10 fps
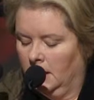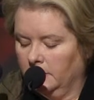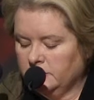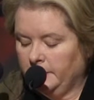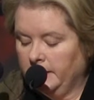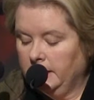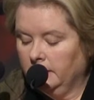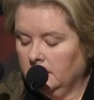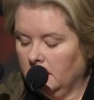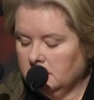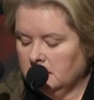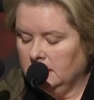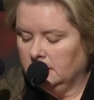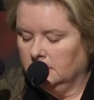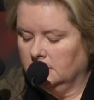I was by now
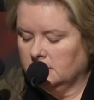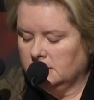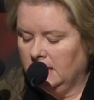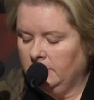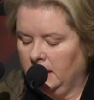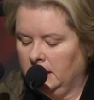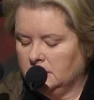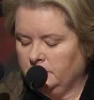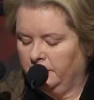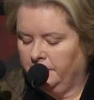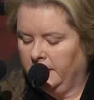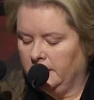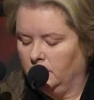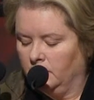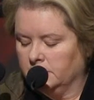19, the same age my
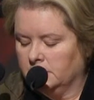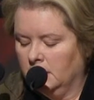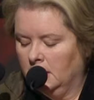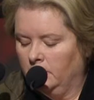father was